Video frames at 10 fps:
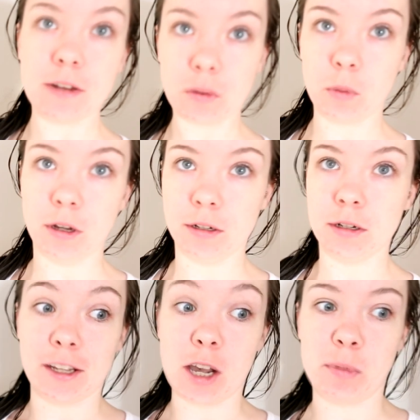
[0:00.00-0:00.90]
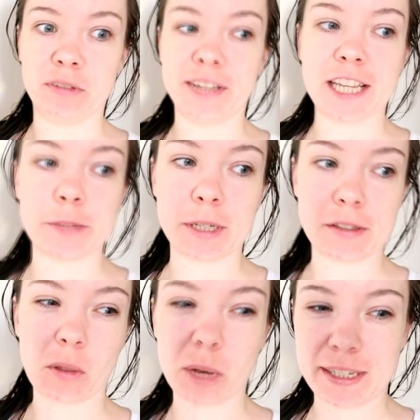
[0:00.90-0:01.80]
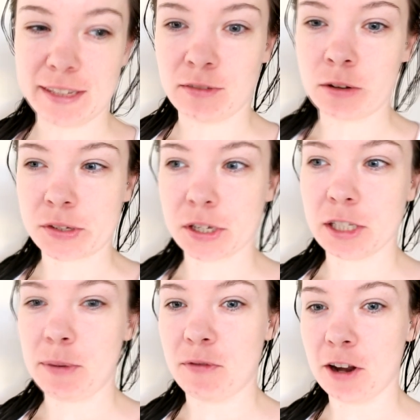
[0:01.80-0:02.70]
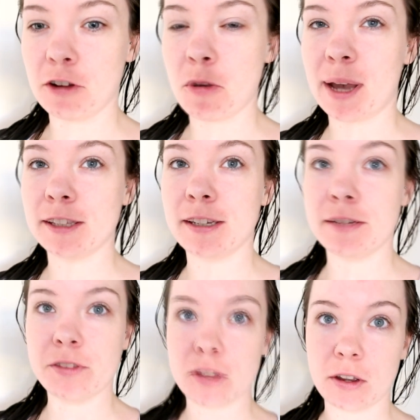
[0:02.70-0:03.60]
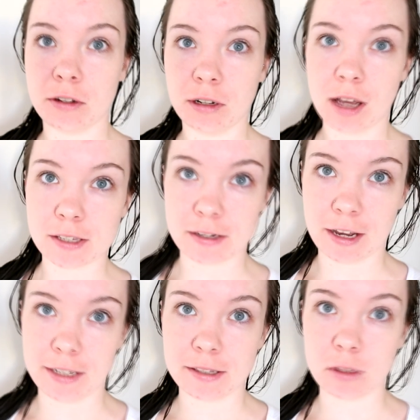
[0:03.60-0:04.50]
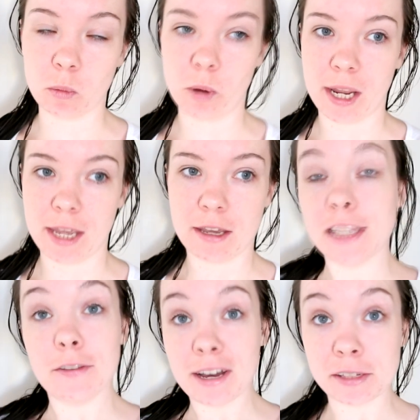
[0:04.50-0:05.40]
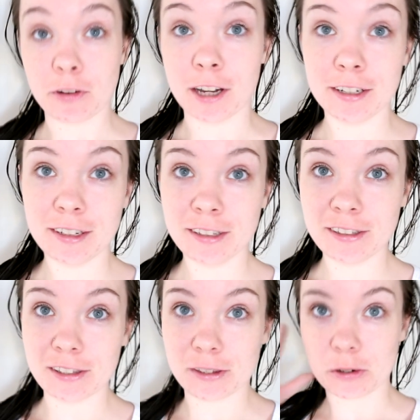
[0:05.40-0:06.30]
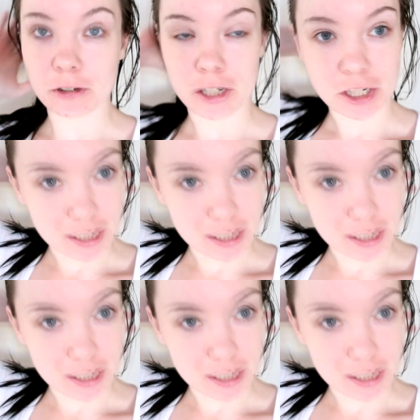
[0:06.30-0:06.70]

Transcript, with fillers: another one in a couple of days because otherwise these vlogs are going to be very repetitive. So last night we did the first run to the storage